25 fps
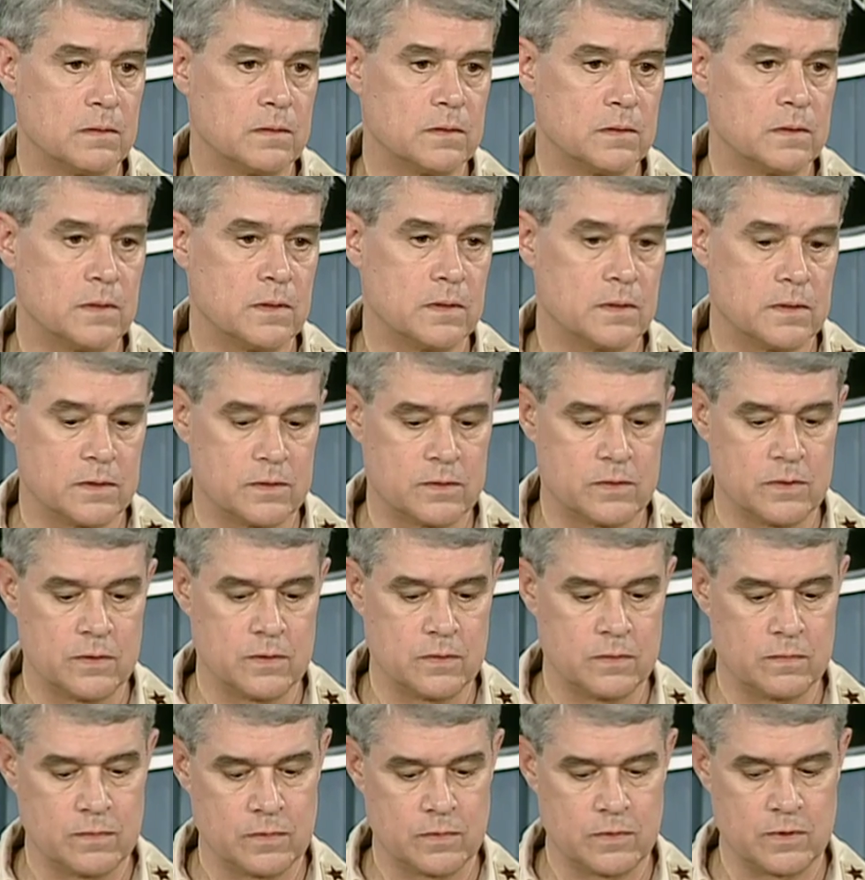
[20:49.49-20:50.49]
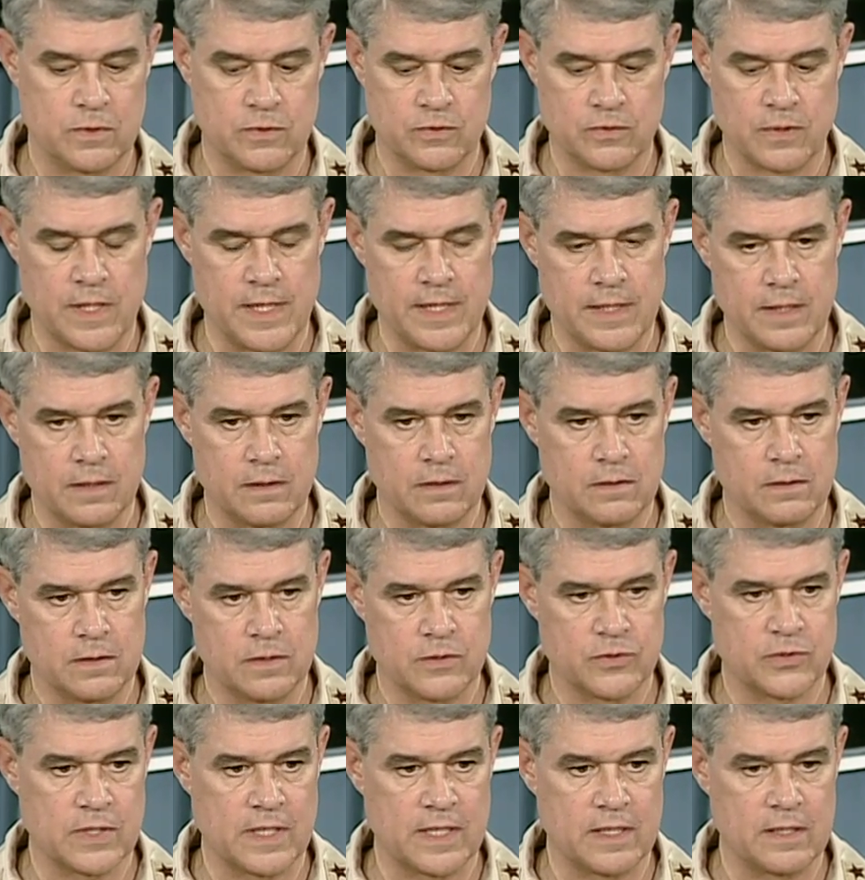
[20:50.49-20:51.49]
uh, to to try and
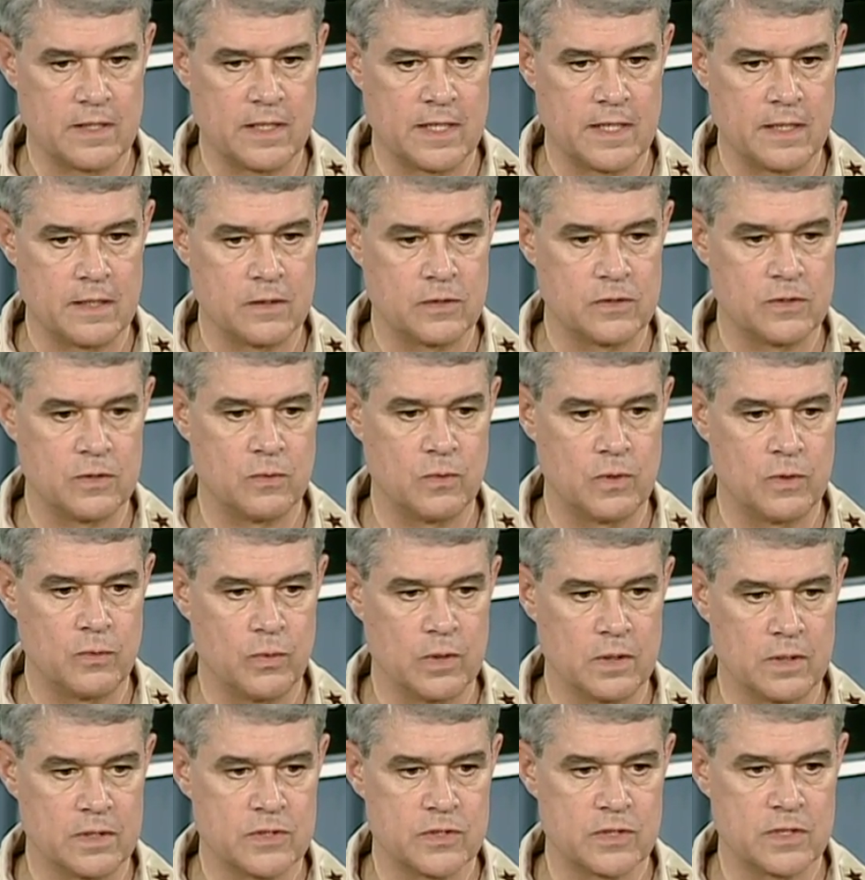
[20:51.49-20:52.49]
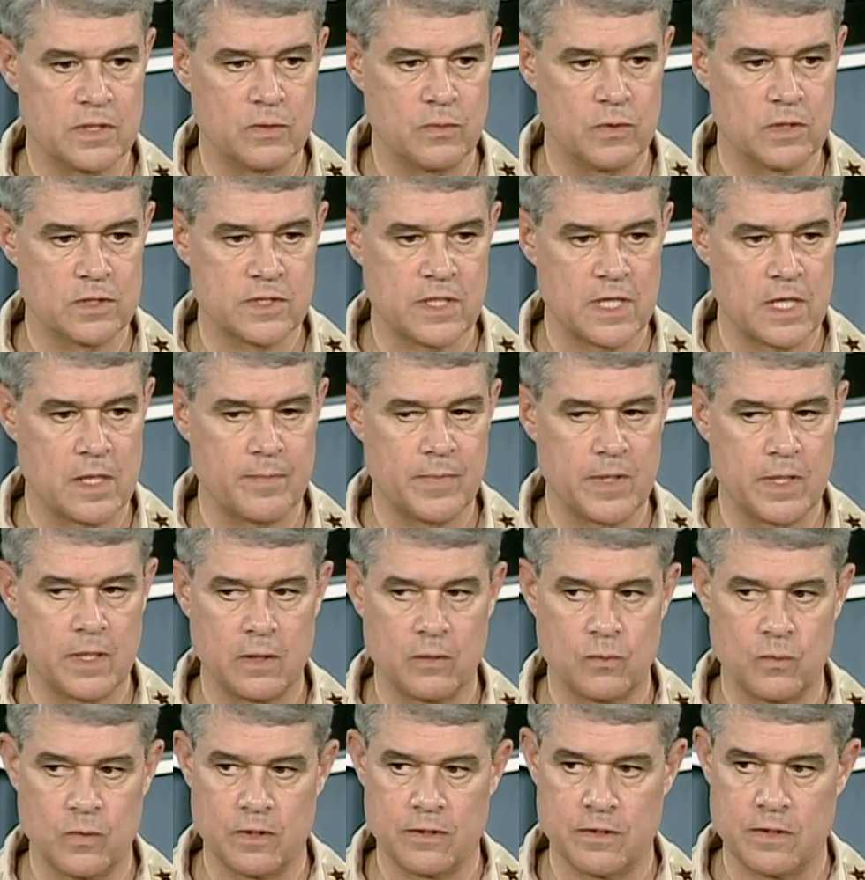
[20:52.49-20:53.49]
decide that until we really see what's
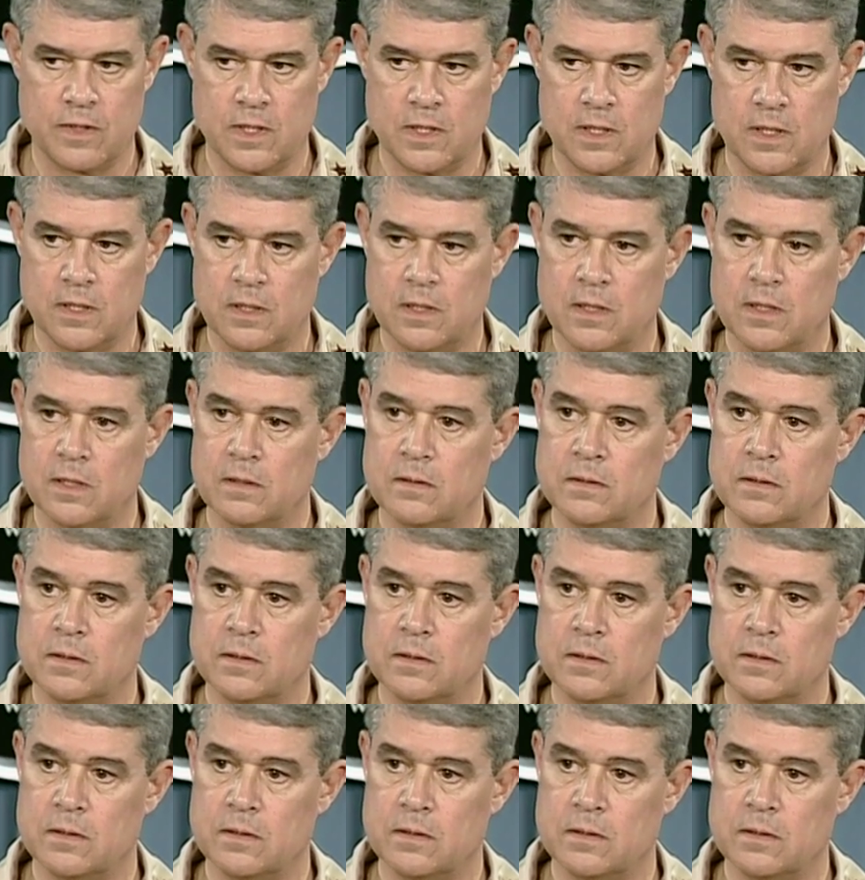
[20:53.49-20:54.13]
happening with the